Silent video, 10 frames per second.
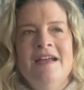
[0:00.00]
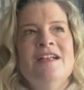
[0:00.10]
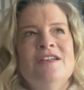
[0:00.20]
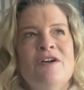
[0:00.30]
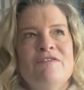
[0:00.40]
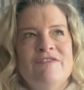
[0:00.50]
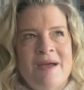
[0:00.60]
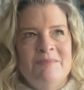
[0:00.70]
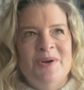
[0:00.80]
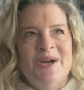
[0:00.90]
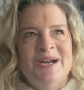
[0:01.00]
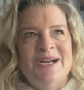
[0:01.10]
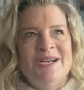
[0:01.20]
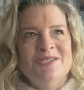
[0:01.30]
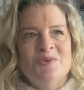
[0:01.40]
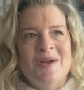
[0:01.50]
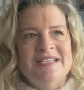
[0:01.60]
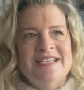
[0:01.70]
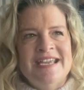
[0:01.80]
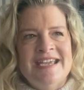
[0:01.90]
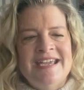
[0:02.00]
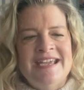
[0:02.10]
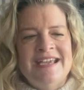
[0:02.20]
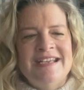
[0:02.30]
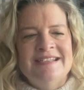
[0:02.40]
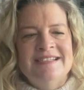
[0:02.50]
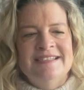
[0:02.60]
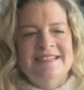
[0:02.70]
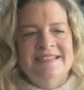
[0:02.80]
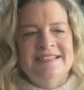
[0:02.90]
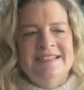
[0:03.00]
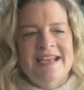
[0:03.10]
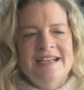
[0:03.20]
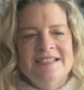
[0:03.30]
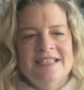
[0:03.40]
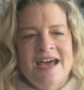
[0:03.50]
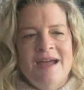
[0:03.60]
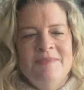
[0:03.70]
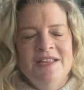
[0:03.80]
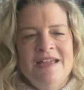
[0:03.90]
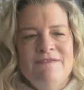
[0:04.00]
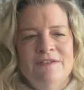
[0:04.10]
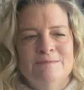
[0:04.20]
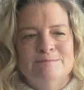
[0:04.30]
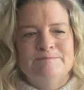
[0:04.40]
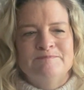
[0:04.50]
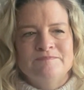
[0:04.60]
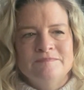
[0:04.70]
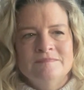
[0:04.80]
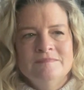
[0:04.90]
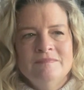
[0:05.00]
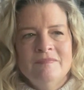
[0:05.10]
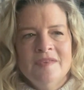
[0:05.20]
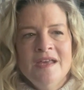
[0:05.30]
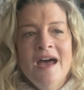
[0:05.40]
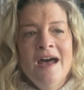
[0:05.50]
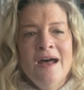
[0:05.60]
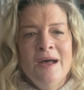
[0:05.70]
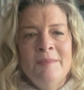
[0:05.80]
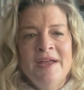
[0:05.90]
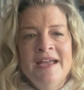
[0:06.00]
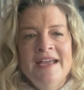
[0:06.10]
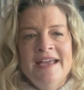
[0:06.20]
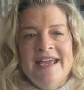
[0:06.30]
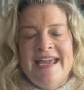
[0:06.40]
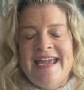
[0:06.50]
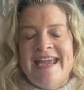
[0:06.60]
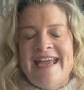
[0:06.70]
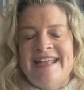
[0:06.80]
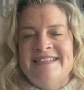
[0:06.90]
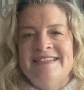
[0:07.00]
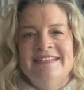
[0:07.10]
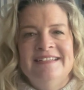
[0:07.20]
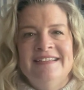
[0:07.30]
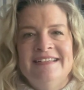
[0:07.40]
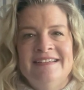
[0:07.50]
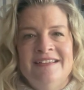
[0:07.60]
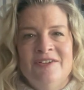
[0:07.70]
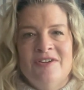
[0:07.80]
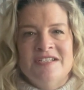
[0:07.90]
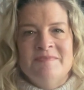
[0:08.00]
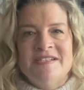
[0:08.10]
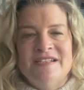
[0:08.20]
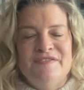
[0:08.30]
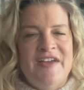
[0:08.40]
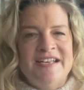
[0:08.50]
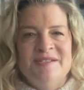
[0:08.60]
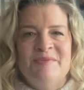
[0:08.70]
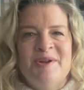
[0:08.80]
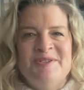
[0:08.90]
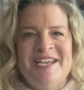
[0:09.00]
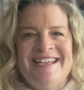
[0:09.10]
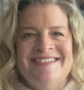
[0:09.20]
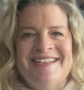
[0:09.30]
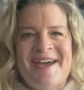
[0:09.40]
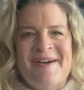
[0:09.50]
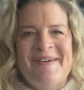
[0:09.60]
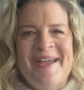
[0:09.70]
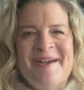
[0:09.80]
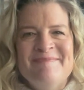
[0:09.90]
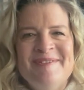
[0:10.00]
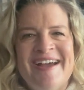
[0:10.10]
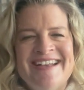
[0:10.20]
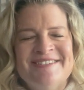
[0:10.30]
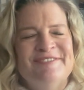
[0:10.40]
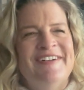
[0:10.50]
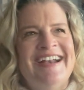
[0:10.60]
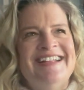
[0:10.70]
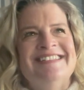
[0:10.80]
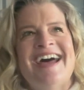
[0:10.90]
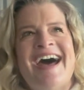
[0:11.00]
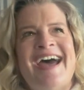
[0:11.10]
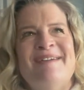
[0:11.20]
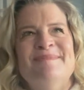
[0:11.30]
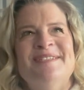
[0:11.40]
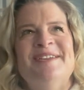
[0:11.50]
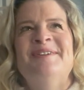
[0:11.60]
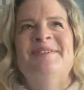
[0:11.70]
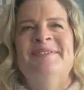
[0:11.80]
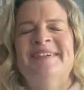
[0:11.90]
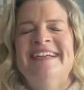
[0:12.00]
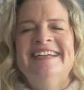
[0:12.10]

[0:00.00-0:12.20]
November 26th, I believe. And Christmas is fast approaching. So I hope you guys are finding time to